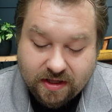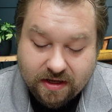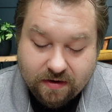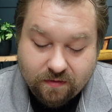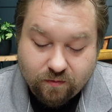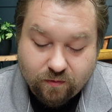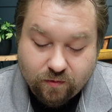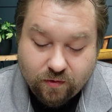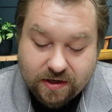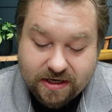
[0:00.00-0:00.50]
they
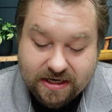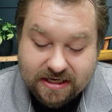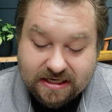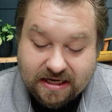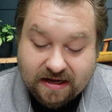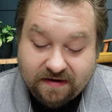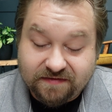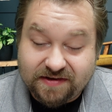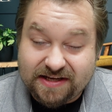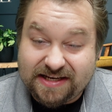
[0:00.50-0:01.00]
wouldn't
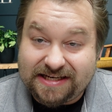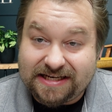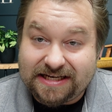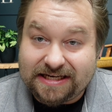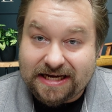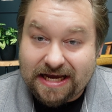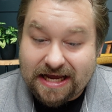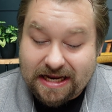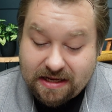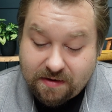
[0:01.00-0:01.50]
have to
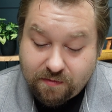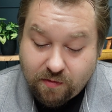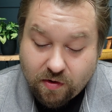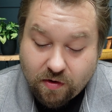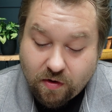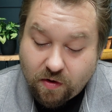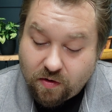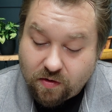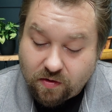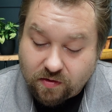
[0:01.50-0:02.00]
dig any
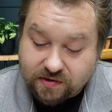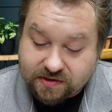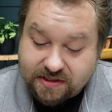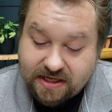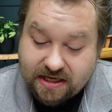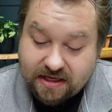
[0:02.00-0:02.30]
more holes.